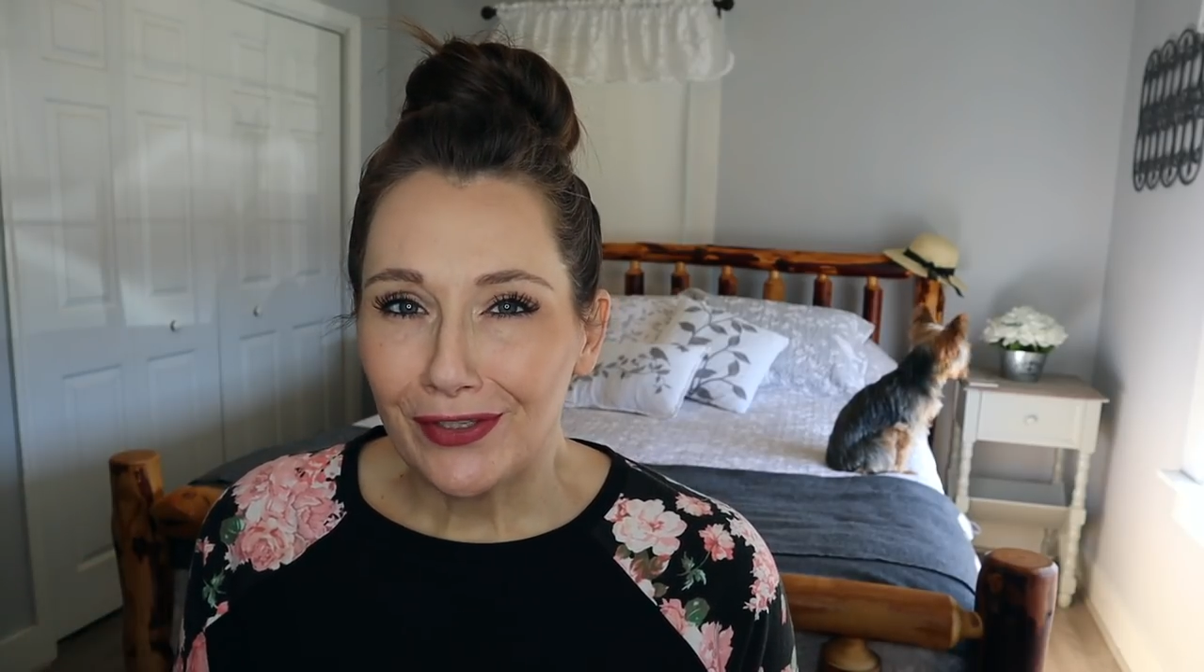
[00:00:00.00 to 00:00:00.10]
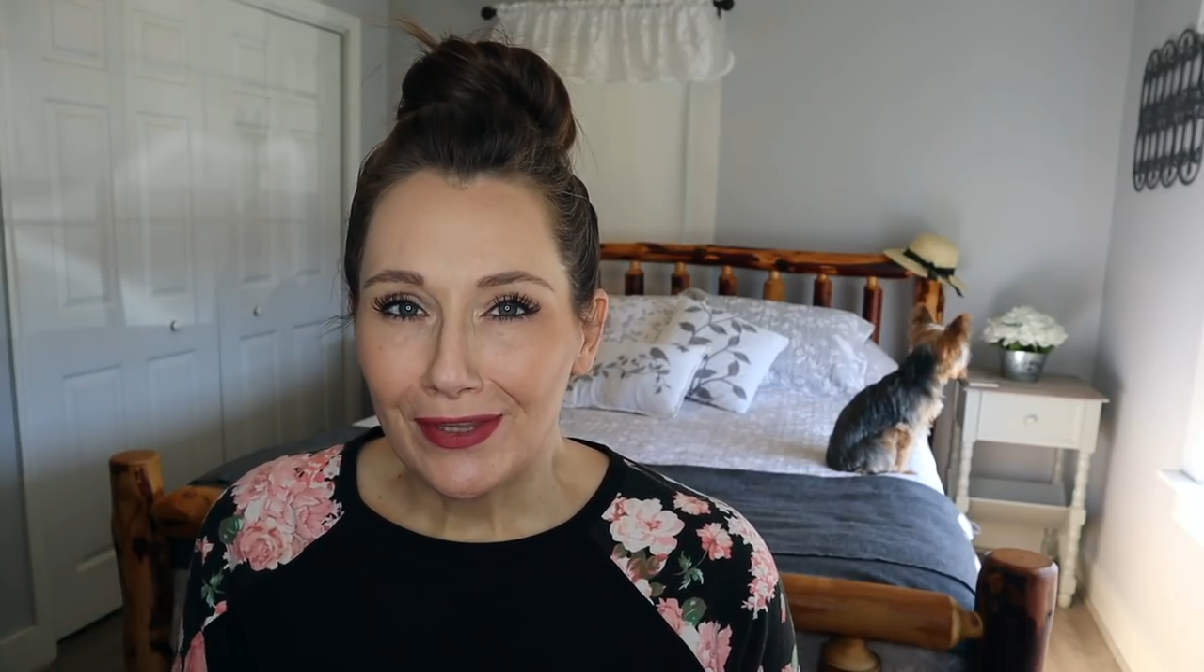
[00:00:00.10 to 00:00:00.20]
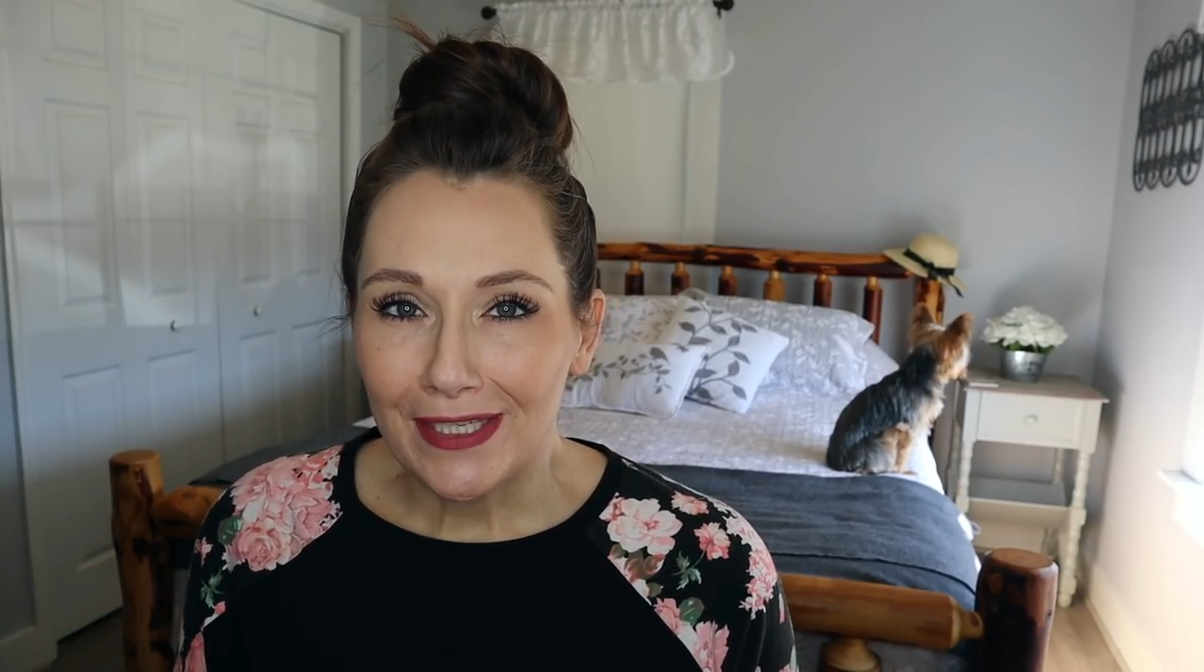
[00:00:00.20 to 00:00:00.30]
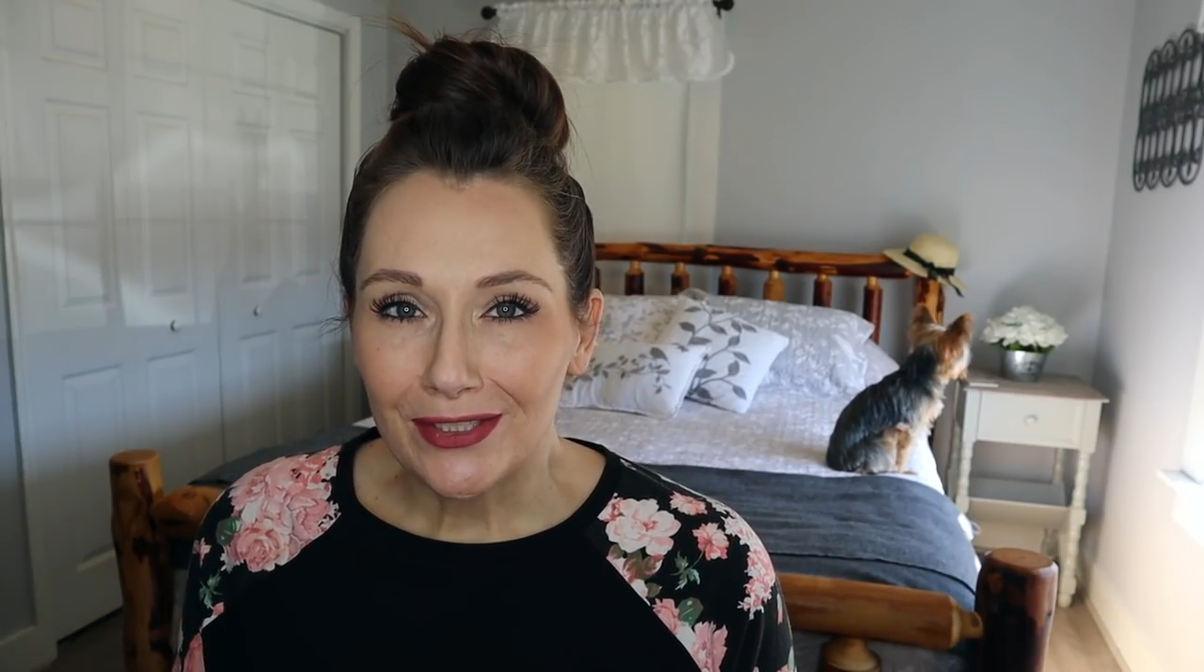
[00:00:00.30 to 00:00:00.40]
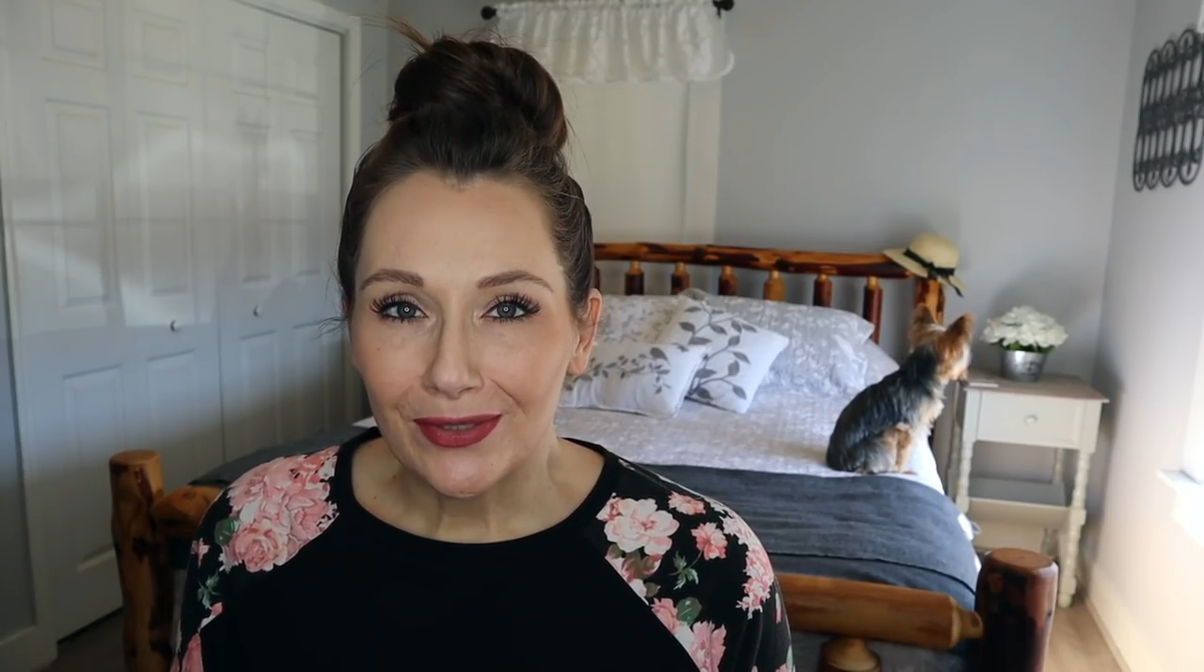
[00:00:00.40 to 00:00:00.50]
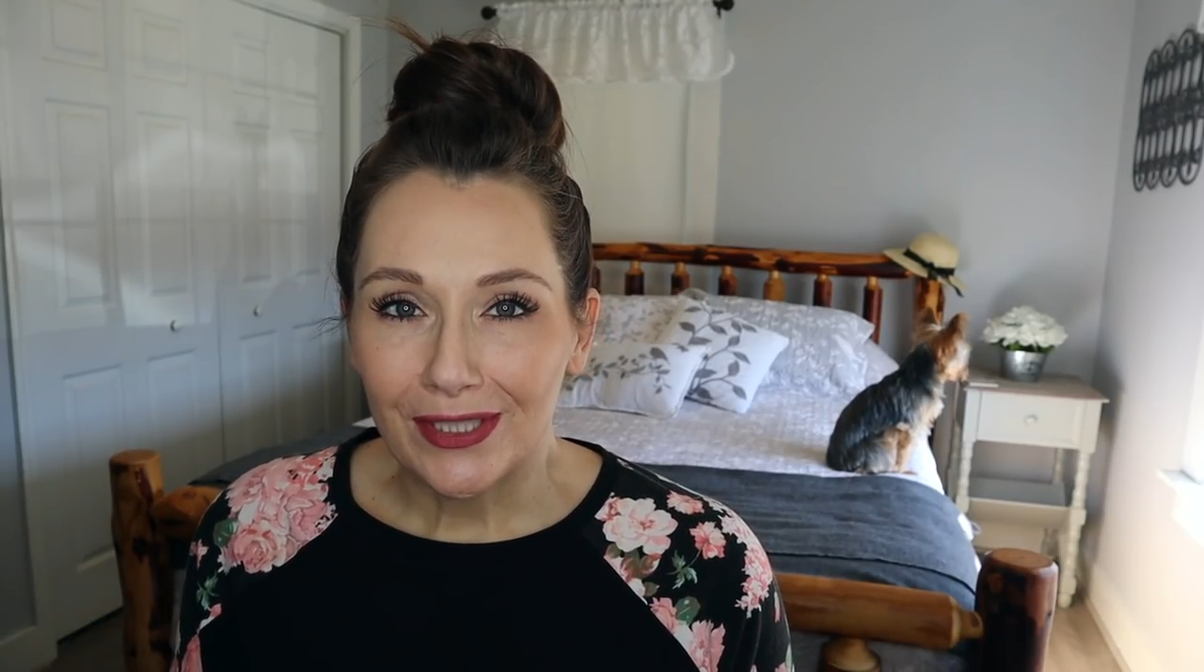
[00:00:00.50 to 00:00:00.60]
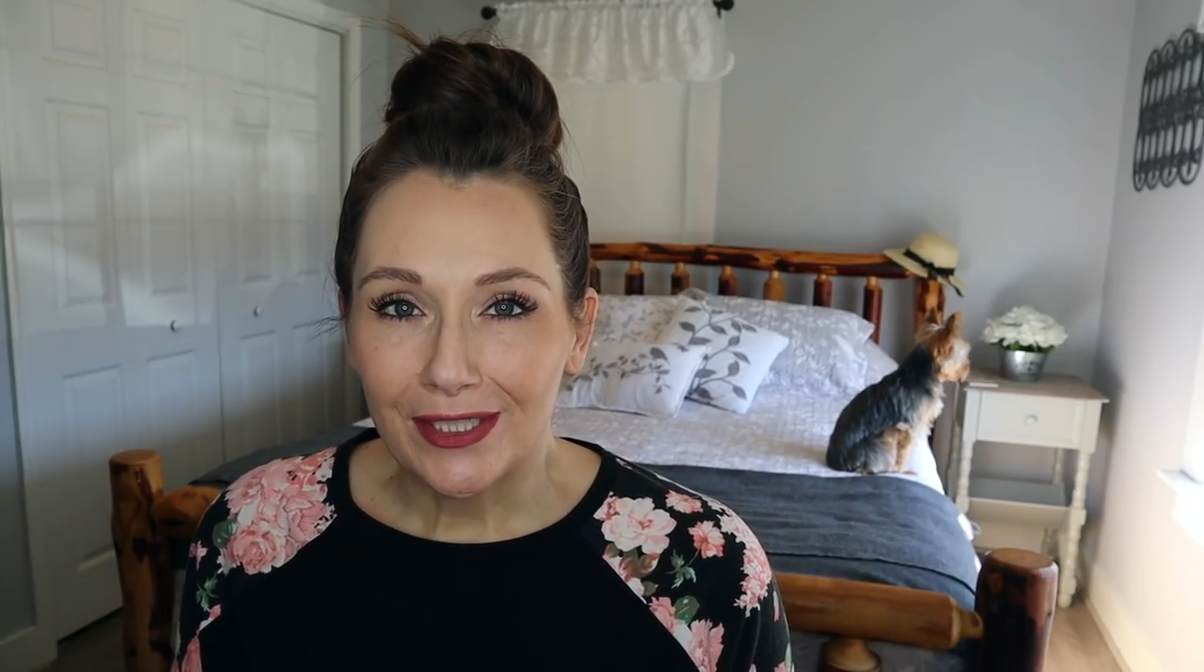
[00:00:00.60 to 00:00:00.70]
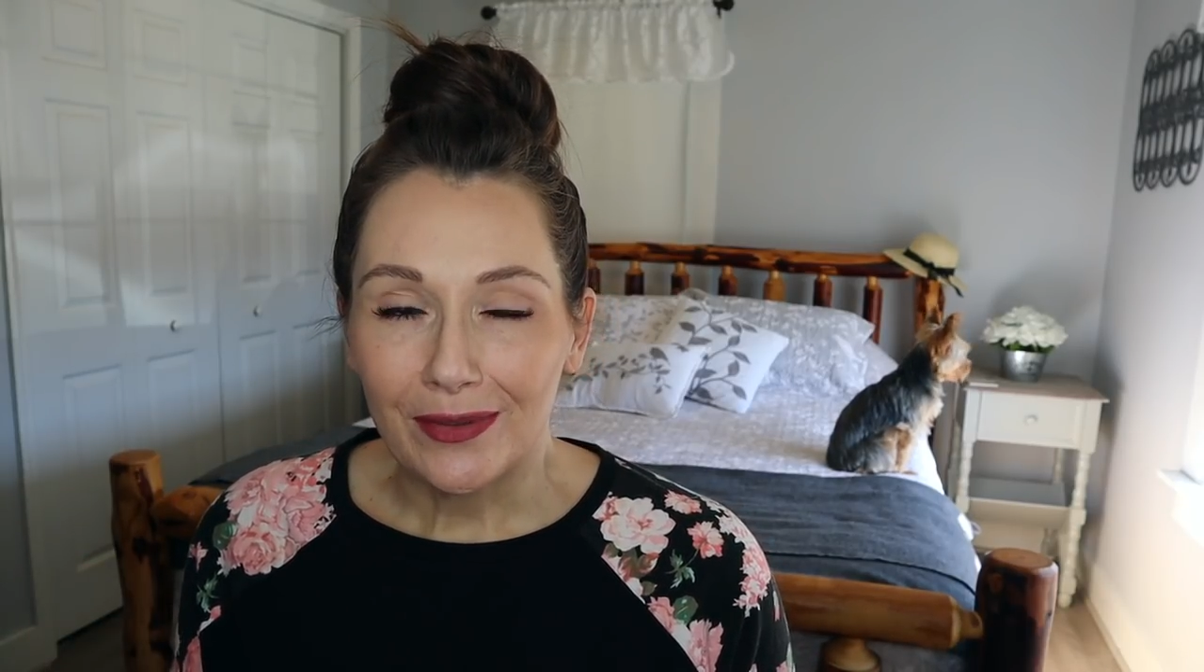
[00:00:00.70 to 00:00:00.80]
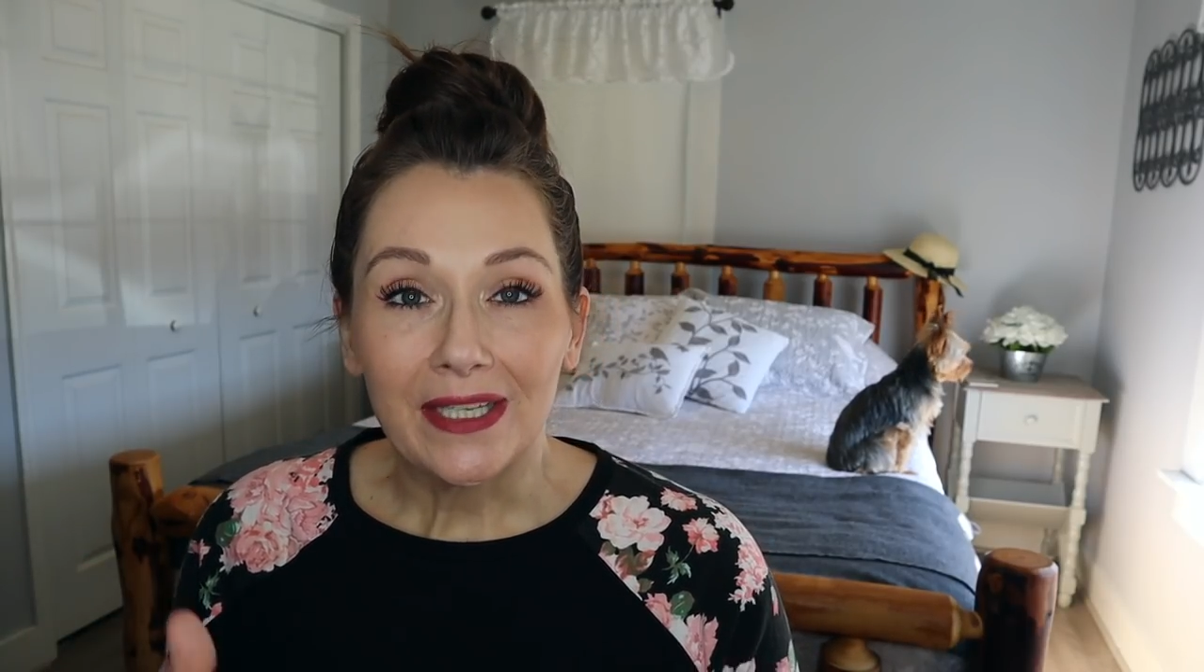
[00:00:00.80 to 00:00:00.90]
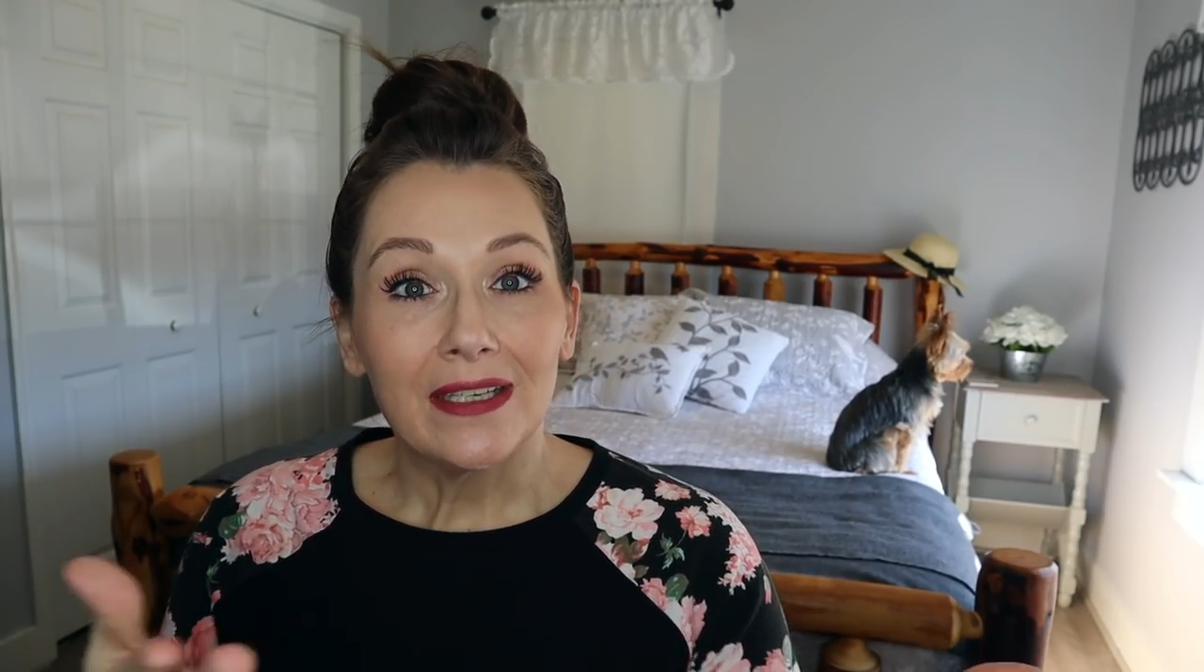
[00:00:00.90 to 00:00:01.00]
few things
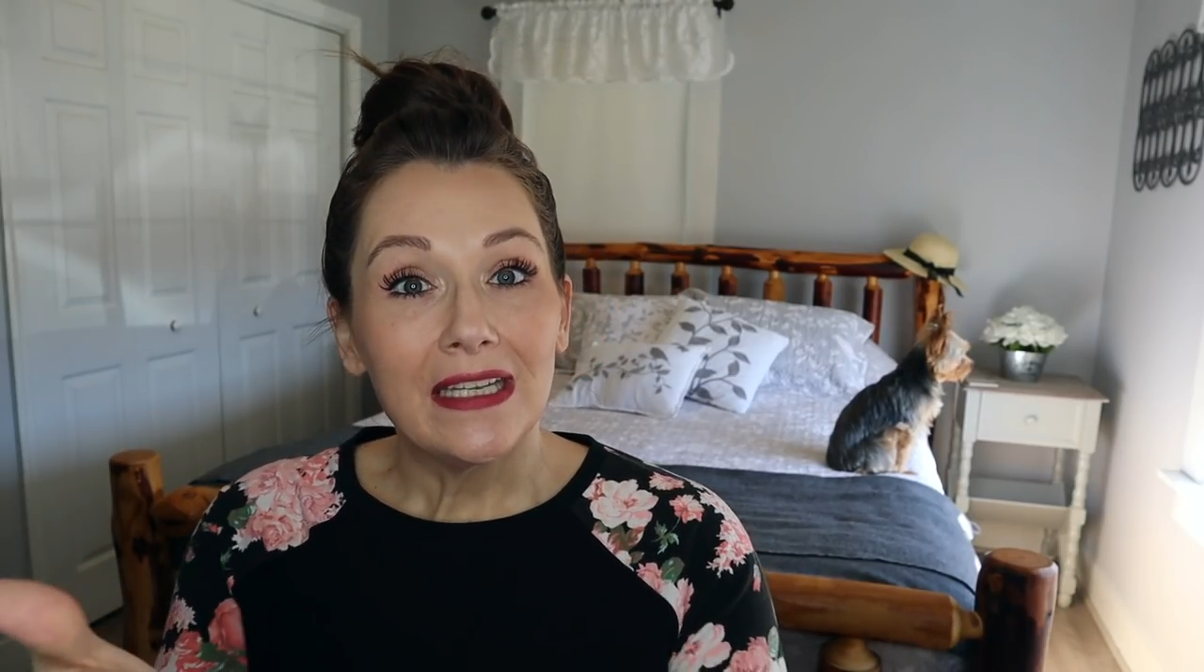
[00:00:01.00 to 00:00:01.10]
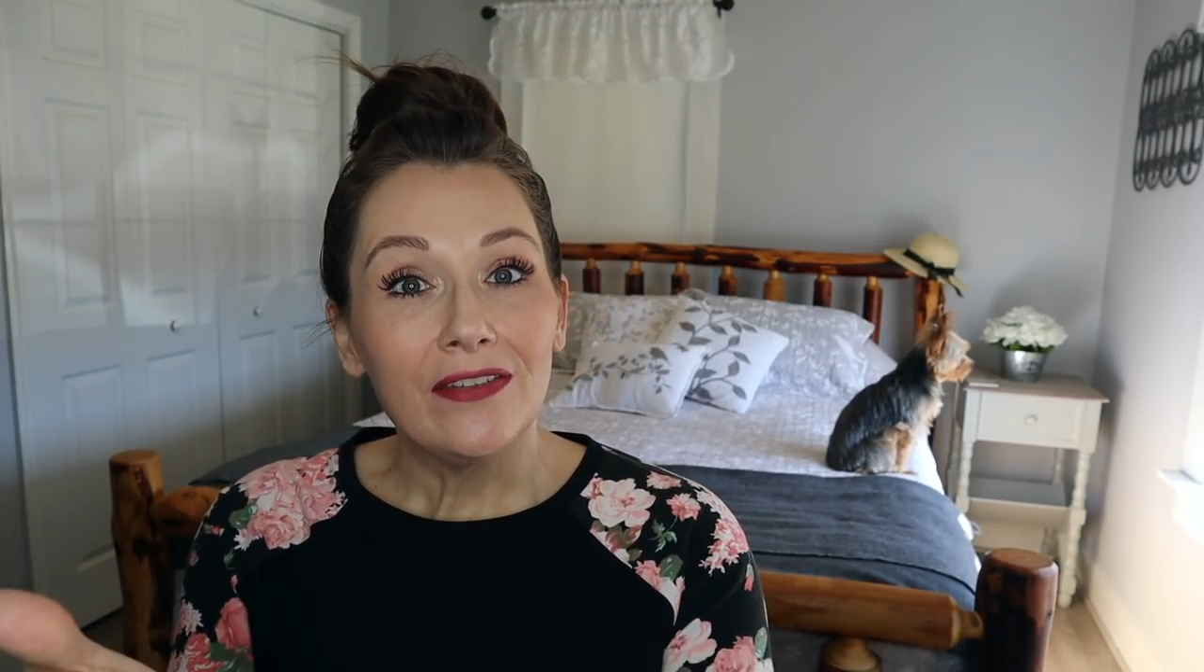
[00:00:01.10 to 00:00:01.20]
really quick.